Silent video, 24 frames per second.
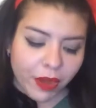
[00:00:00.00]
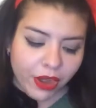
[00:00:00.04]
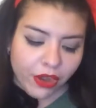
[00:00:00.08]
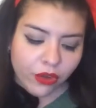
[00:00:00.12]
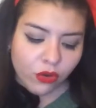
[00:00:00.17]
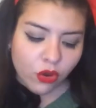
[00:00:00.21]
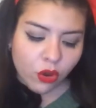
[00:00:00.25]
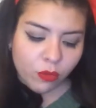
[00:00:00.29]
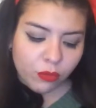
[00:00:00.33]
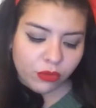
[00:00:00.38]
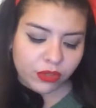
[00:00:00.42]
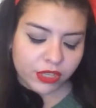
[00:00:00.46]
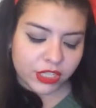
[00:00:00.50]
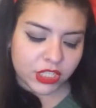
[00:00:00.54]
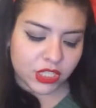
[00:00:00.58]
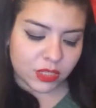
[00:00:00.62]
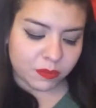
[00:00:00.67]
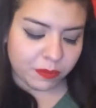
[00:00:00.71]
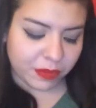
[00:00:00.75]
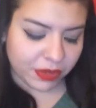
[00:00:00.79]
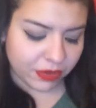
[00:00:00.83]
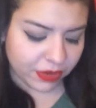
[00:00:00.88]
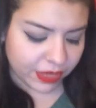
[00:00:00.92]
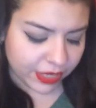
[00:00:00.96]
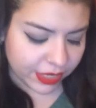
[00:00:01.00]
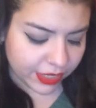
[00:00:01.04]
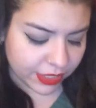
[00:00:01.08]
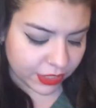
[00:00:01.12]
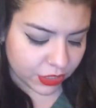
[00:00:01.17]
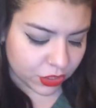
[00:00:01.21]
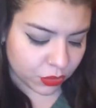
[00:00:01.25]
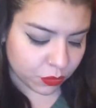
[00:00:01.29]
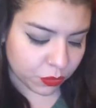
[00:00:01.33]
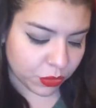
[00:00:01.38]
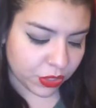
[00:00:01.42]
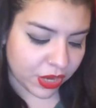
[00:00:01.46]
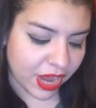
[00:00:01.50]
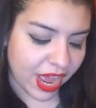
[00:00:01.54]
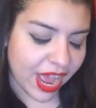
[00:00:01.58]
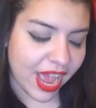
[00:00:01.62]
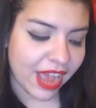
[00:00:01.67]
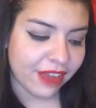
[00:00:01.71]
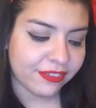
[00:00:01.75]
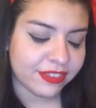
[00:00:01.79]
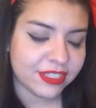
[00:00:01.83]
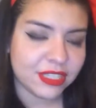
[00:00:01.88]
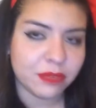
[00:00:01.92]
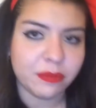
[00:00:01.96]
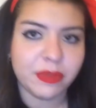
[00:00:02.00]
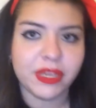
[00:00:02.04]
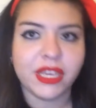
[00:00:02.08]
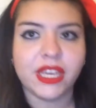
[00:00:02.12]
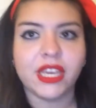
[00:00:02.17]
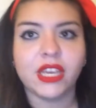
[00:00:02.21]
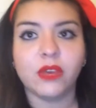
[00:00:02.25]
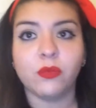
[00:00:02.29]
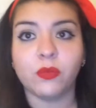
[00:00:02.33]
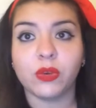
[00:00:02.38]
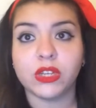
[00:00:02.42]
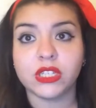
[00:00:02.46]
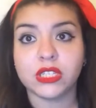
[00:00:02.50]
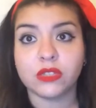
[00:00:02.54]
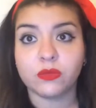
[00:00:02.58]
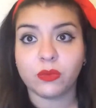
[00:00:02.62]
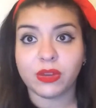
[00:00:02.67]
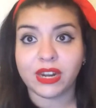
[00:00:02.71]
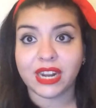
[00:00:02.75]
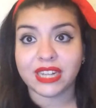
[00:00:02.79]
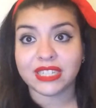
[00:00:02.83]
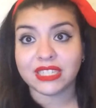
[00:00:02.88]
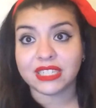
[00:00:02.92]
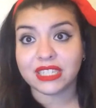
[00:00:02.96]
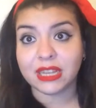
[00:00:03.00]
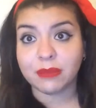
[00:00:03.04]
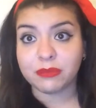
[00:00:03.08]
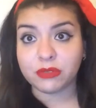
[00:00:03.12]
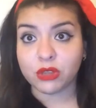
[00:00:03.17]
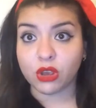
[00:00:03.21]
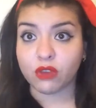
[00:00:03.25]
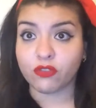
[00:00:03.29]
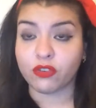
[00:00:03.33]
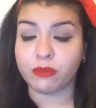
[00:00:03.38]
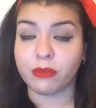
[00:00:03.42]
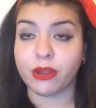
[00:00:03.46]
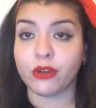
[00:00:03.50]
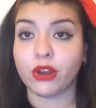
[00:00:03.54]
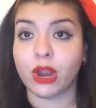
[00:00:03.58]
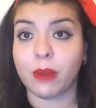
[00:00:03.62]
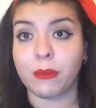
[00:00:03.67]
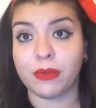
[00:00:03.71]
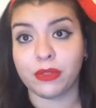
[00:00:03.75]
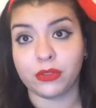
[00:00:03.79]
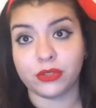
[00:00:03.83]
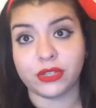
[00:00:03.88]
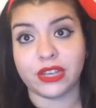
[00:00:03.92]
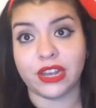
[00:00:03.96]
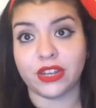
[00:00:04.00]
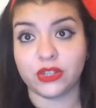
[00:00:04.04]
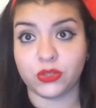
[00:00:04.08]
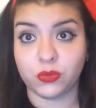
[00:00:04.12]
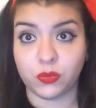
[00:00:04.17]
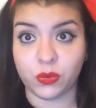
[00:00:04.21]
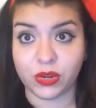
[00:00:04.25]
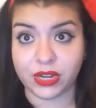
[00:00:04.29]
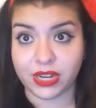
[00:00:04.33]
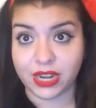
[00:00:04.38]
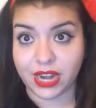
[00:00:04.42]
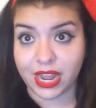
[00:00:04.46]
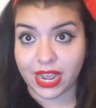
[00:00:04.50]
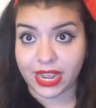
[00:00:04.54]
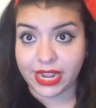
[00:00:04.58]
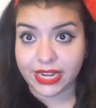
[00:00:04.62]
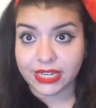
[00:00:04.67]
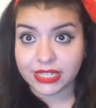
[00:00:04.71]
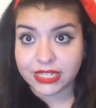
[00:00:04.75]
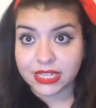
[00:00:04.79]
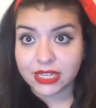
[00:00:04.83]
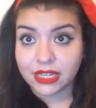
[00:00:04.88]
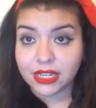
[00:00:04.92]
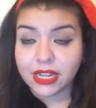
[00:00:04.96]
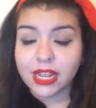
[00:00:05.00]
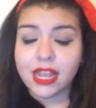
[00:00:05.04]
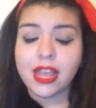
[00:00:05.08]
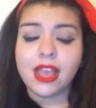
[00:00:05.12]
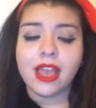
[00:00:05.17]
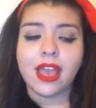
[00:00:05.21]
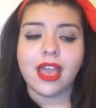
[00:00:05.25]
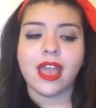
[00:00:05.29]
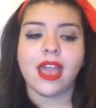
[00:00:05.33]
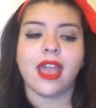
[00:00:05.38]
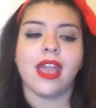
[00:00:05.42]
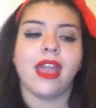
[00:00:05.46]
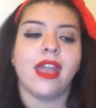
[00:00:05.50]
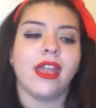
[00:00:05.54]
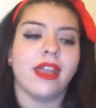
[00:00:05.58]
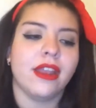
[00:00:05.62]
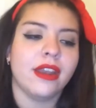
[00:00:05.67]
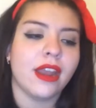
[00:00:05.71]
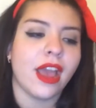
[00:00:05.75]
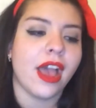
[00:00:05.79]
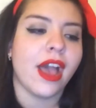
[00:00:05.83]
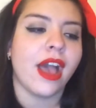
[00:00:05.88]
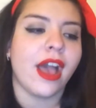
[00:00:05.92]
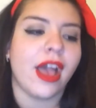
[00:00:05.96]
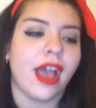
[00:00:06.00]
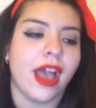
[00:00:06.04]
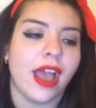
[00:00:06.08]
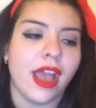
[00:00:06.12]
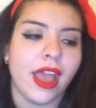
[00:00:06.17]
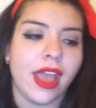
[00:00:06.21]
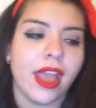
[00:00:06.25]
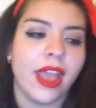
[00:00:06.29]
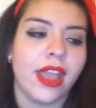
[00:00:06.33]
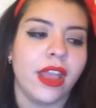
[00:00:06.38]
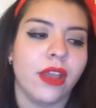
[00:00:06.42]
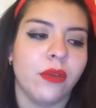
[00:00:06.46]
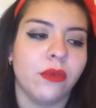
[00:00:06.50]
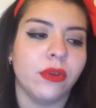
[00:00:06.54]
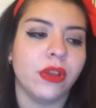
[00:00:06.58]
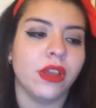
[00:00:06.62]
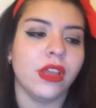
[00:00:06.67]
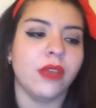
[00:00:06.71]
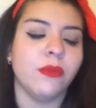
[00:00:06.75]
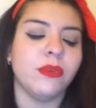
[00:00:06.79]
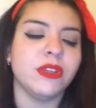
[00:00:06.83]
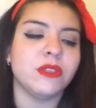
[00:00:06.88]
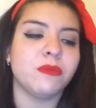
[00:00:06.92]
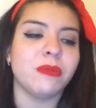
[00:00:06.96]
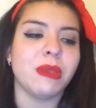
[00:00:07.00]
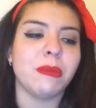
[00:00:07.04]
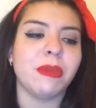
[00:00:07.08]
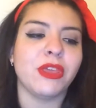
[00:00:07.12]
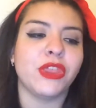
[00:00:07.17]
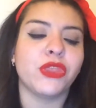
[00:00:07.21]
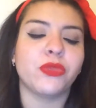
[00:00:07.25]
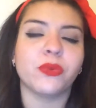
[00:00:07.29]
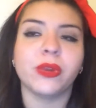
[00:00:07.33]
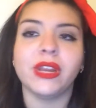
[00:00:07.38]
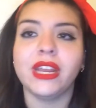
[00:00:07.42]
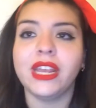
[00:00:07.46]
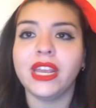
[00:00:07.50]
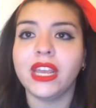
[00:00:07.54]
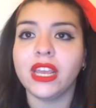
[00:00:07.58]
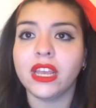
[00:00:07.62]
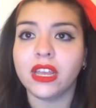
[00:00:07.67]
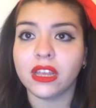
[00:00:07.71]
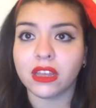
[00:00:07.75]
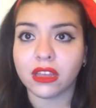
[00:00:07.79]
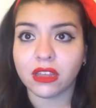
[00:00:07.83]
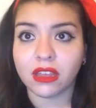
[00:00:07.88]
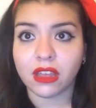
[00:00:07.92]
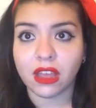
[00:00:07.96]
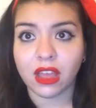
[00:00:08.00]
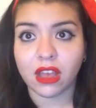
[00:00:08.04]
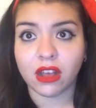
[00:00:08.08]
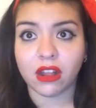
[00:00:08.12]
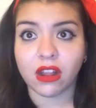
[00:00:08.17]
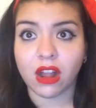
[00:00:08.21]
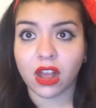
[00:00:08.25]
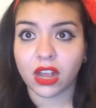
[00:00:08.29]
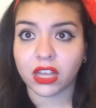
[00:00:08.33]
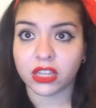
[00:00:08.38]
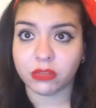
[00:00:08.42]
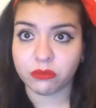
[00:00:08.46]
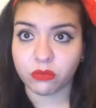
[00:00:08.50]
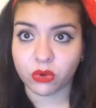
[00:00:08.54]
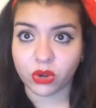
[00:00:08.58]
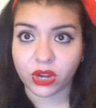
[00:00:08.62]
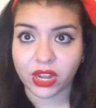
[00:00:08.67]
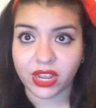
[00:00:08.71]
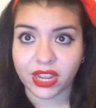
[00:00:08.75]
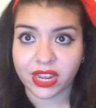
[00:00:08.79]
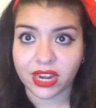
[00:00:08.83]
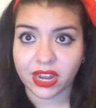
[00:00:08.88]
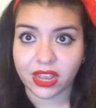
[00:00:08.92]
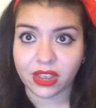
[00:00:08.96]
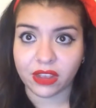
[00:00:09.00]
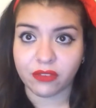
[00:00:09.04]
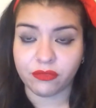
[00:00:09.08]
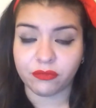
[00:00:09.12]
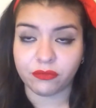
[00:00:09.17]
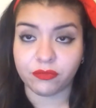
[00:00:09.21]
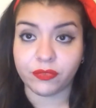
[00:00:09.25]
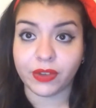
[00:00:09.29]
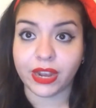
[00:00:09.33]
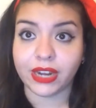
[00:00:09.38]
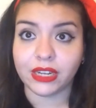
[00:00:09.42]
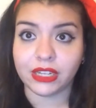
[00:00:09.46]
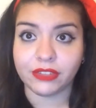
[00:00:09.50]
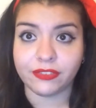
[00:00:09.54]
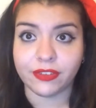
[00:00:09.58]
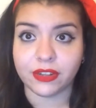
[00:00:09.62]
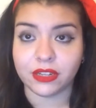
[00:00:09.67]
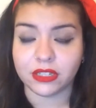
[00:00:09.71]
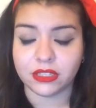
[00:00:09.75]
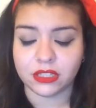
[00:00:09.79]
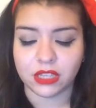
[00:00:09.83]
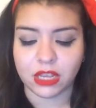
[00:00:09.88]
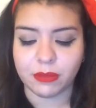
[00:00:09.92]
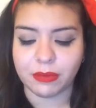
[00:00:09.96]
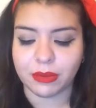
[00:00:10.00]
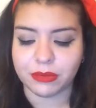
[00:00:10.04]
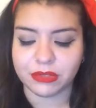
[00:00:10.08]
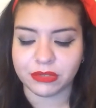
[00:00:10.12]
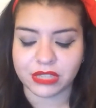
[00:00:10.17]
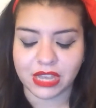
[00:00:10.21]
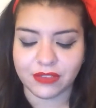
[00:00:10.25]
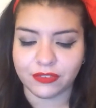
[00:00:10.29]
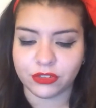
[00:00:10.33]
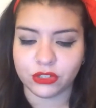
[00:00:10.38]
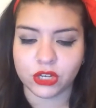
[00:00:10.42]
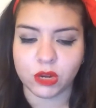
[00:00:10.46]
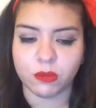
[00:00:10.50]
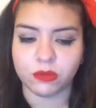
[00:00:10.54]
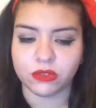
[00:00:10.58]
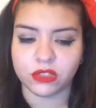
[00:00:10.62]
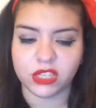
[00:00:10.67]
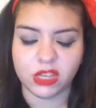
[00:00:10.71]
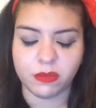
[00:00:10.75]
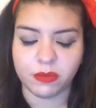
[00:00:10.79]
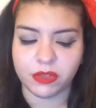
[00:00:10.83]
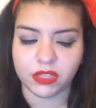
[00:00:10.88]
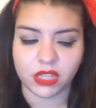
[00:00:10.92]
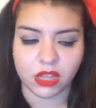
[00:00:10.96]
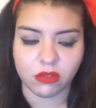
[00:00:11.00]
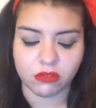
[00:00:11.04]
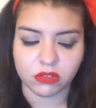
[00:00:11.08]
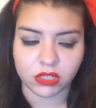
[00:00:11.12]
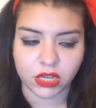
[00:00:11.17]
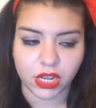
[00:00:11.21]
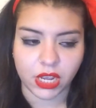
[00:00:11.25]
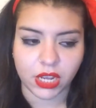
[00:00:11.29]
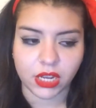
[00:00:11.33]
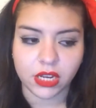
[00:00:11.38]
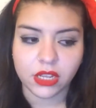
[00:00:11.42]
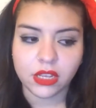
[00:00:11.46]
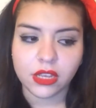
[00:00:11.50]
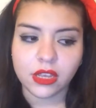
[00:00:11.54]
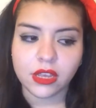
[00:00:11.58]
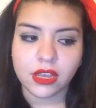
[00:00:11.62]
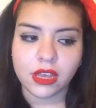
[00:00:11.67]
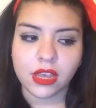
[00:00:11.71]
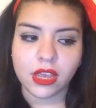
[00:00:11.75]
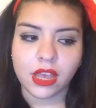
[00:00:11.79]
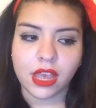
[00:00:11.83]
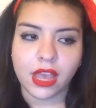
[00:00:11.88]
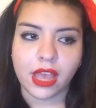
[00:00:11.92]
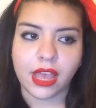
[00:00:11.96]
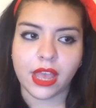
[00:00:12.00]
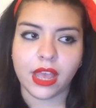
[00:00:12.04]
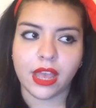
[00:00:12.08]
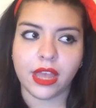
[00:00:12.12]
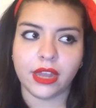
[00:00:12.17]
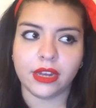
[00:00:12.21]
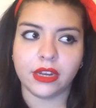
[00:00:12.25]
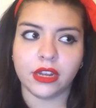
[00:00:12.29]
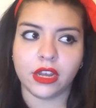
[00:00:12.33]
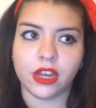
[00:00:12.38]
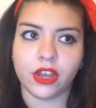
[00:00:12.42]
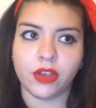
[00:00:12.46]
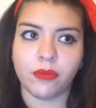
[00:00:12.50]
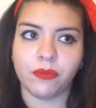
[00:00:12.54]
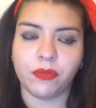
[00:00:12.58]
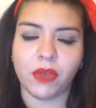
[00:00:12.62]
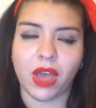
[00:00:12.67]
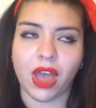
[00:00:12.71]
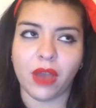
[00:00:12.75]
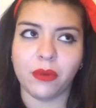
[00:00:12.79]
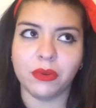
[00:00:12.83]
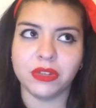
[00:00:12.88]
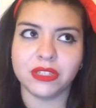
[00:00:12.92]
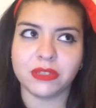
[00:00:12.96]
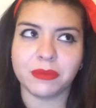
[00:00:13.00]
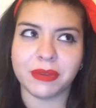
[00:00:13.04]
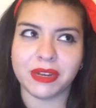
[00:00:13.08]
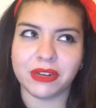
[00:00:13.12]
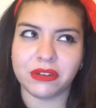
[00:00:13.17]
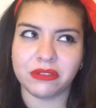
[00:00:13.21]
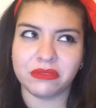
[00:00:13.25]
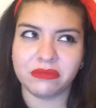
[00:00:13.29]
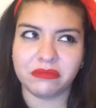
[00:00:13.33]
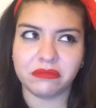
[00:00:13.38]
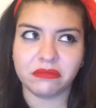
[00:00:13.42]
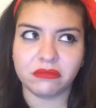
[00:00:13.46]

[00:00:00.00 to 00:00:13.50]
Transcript: paranormal experience would have to be was when I slept over at my grandmother's house one night, and it was maybe 3 o'clock in the morning, and I finally fell asleep. I was having trouble sleeping that one night, and I was about